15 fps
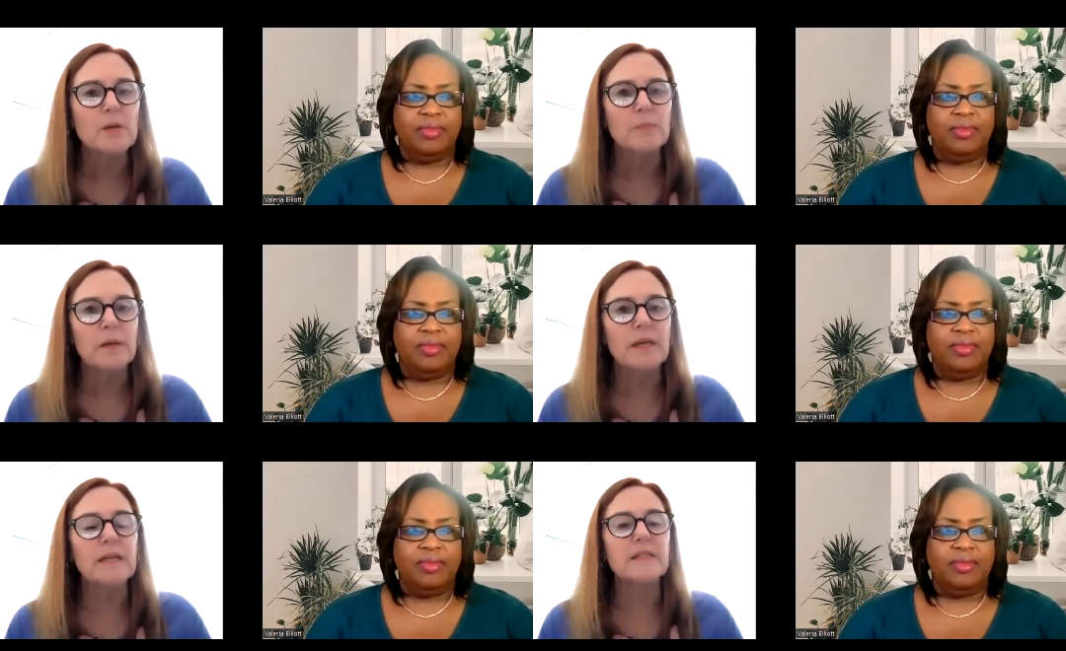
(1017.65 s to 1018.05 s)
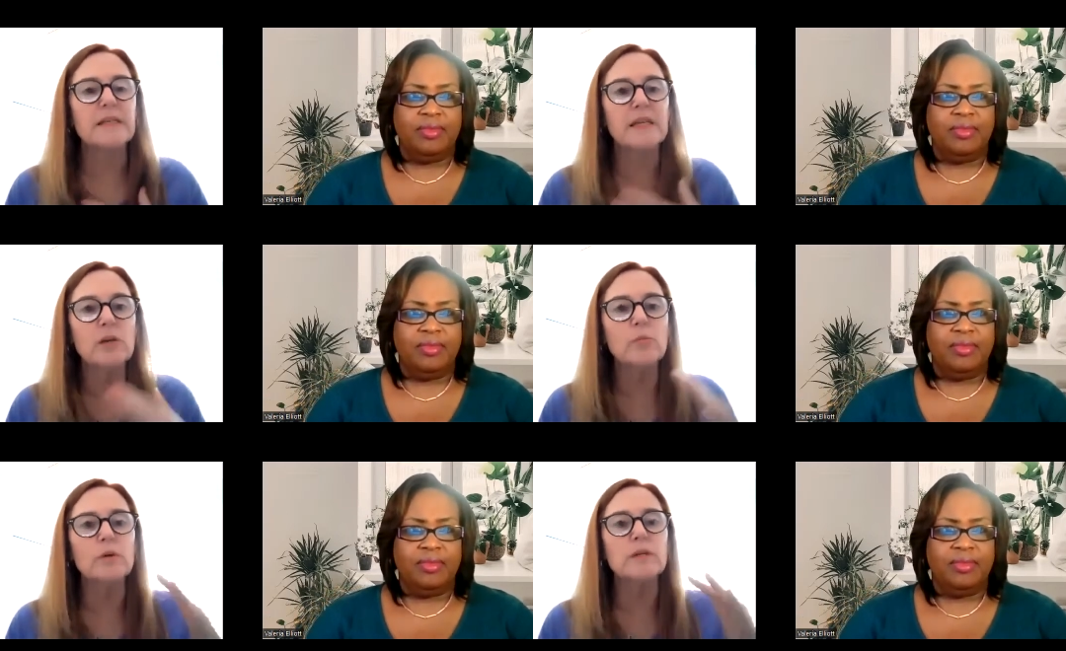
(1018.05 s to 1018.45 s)
Speaker 1: because
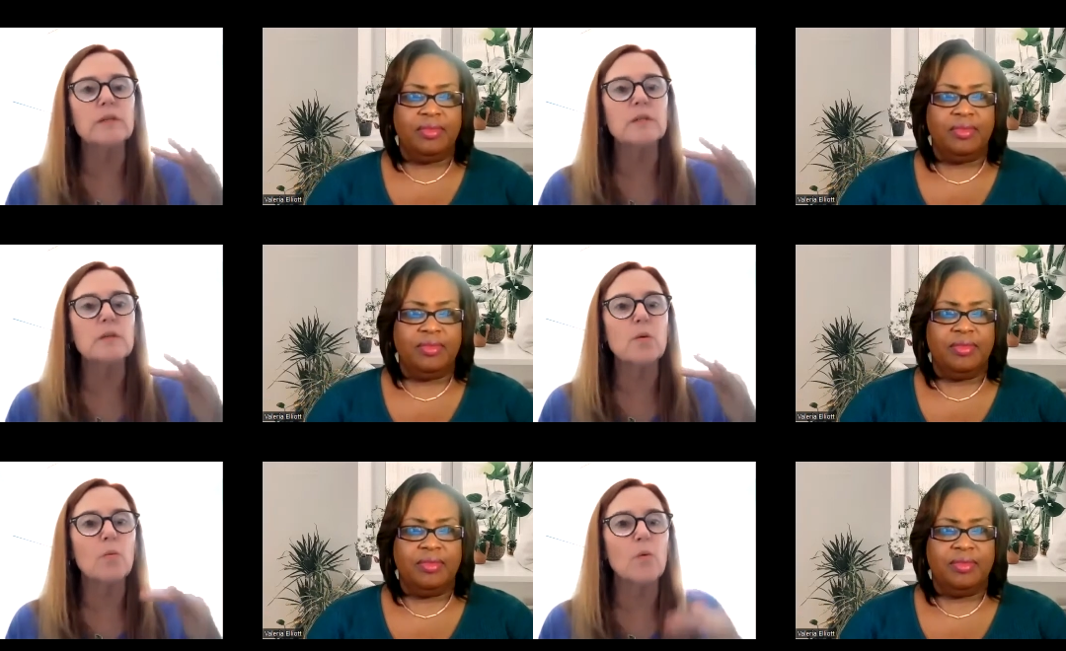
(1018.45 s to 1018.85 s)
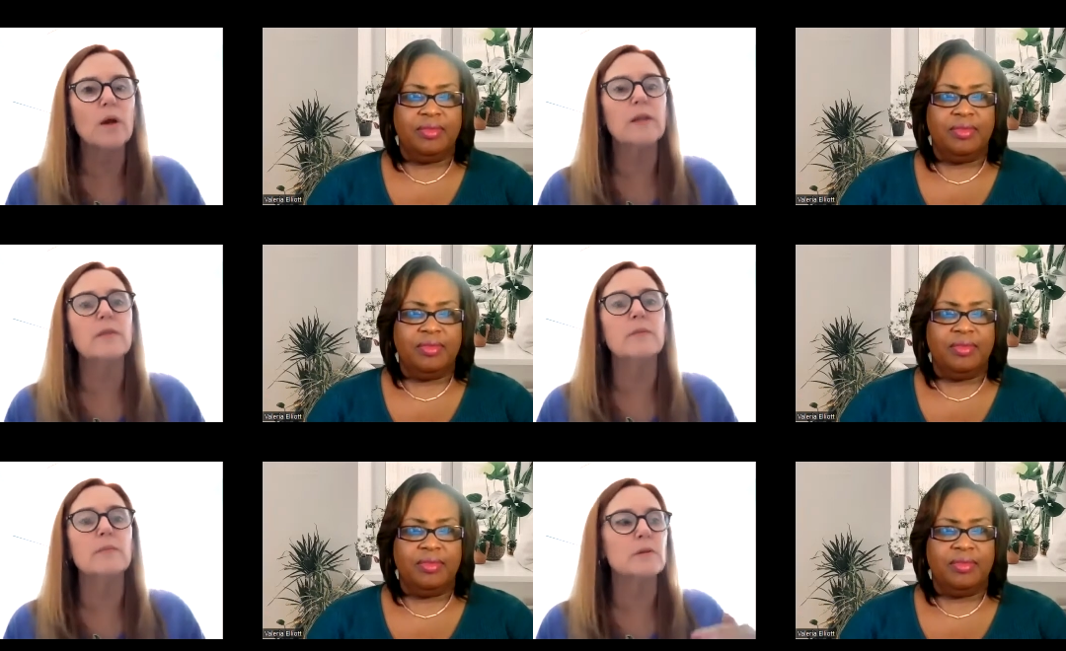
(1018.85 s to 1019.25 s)
he was one
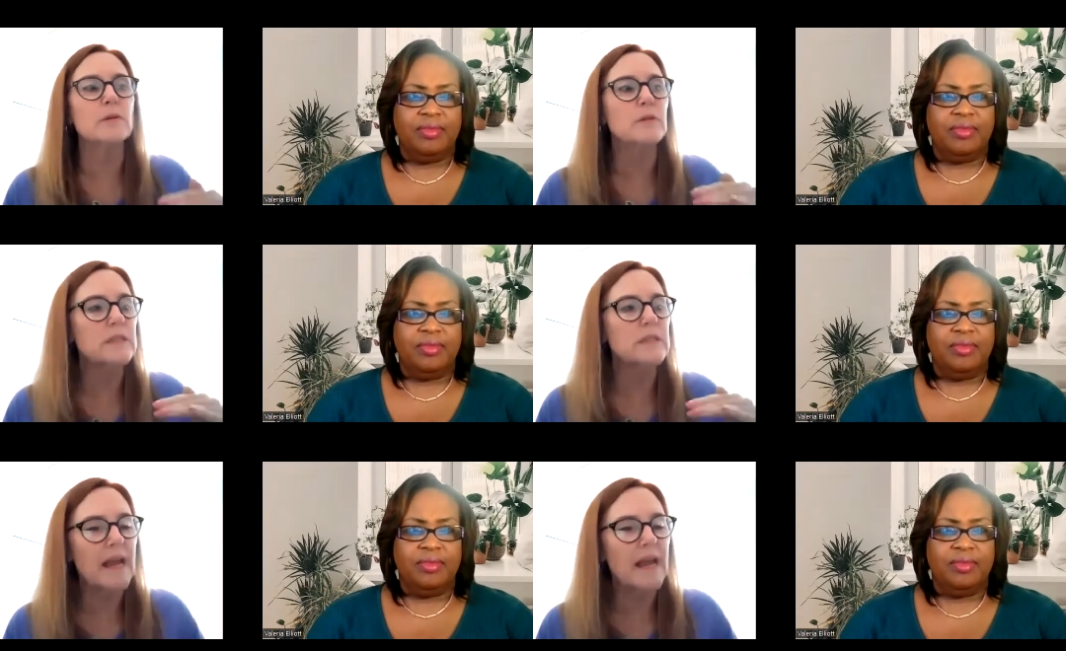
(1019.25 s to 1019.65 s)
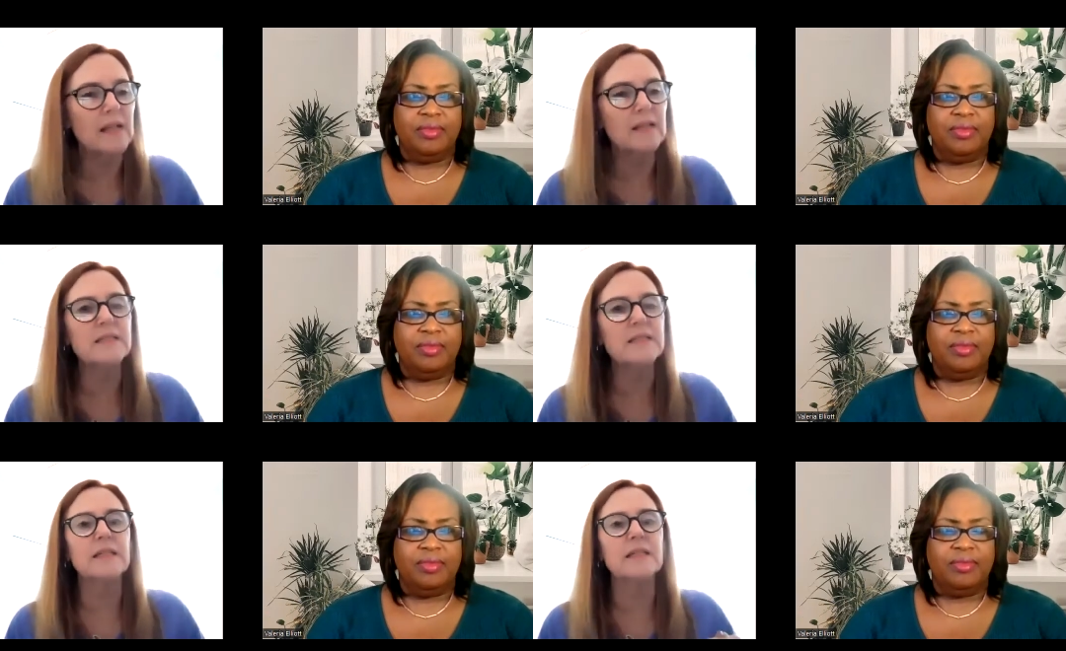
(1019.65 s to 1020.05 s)
of the most
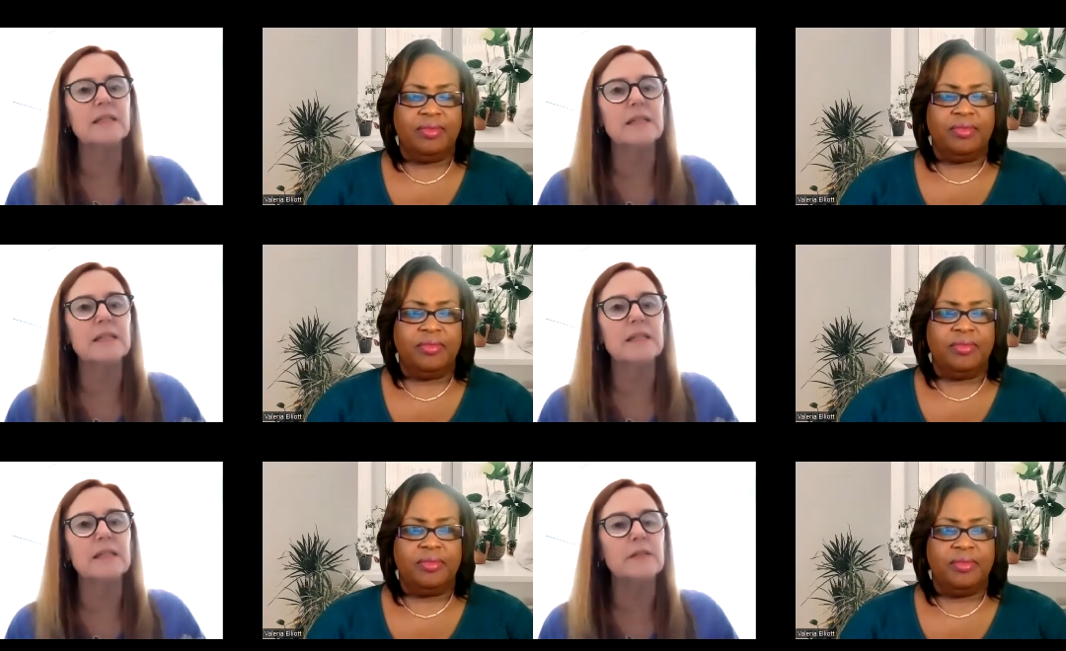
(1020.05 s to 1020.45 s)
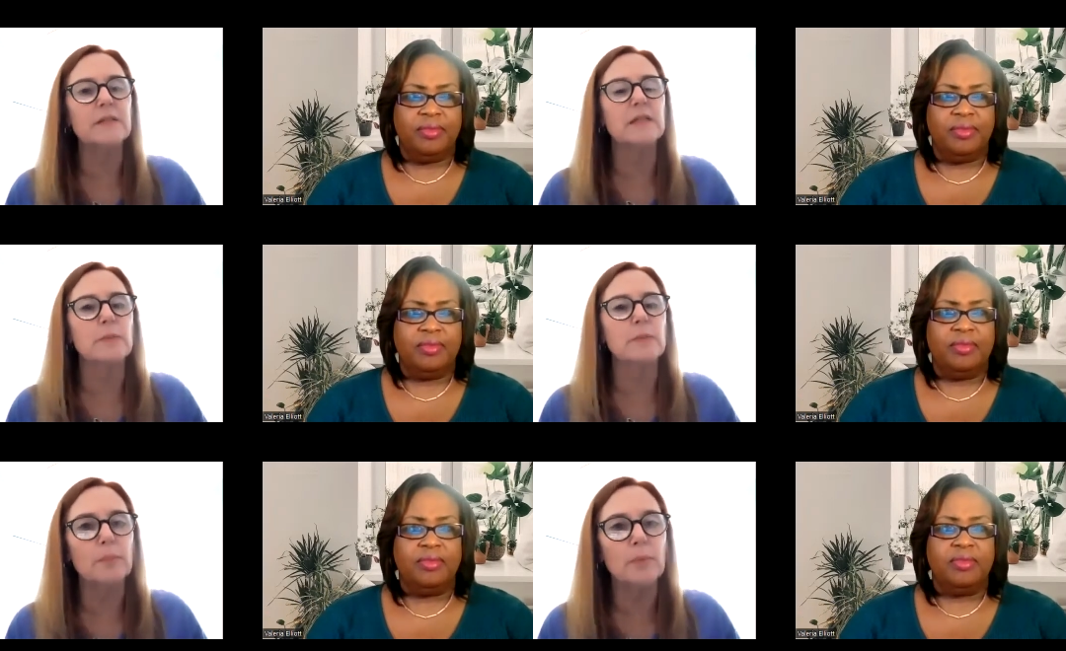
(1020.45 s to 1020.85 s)
talented,
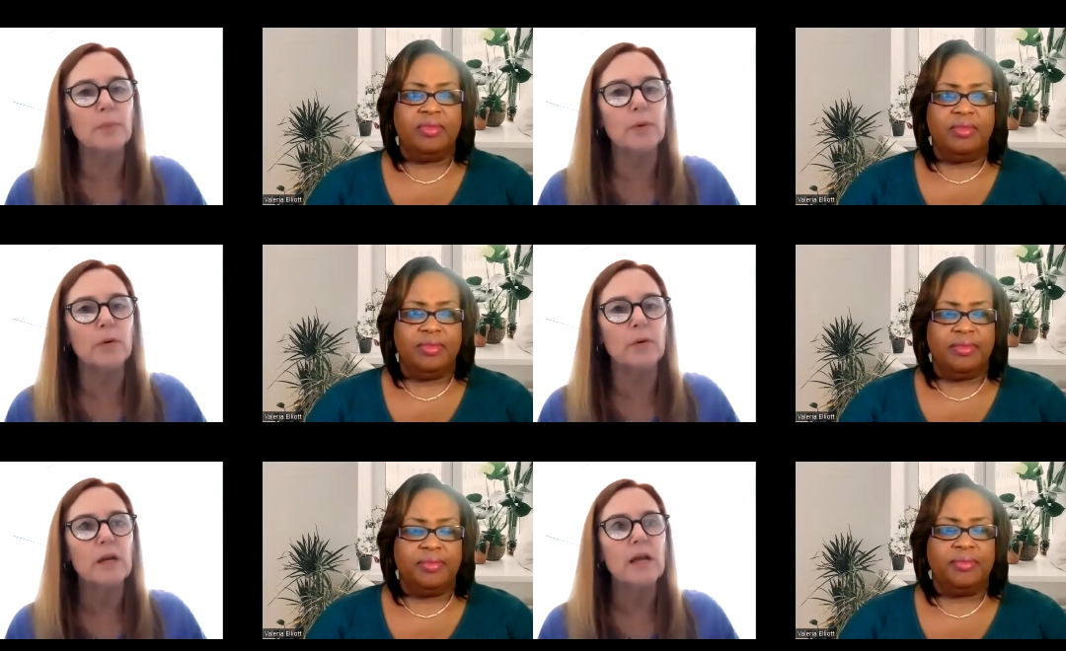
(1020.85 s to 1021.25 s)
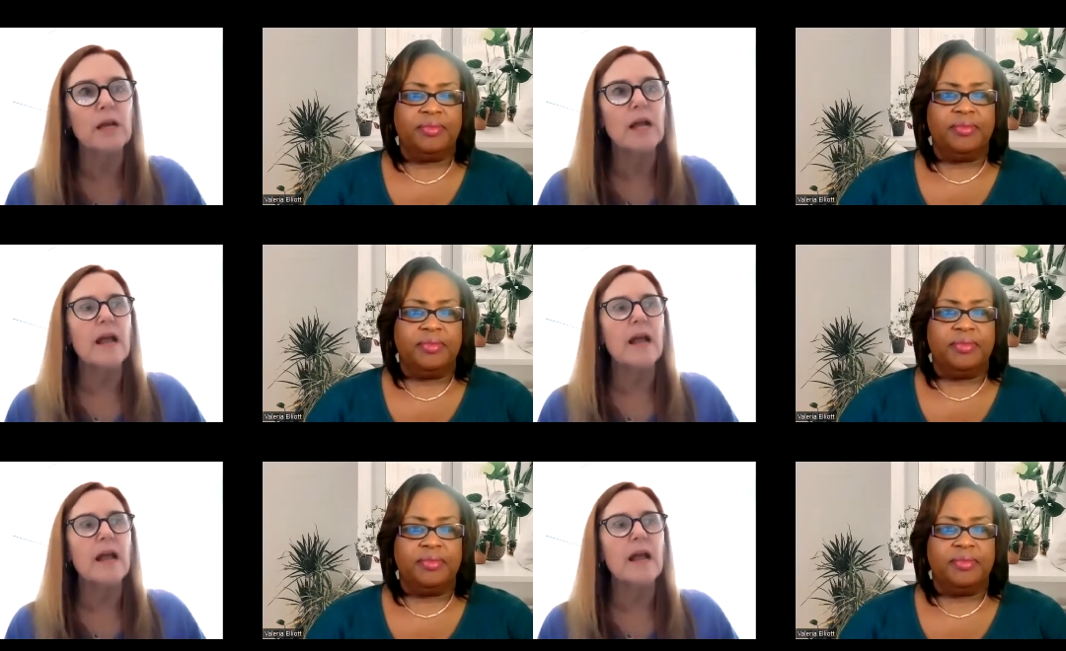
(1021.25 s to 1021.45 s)
gifted people,